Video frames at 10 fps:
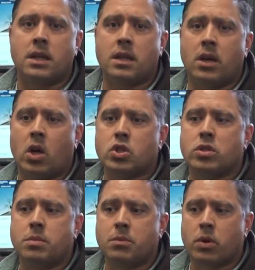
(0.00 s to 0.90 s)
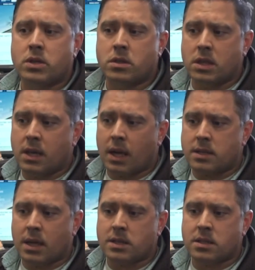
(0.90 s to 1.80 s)
and they all should be pressure
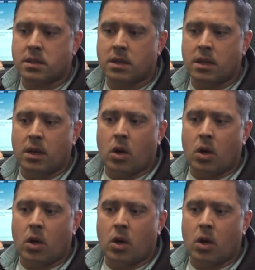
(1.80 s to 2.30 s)
decay tested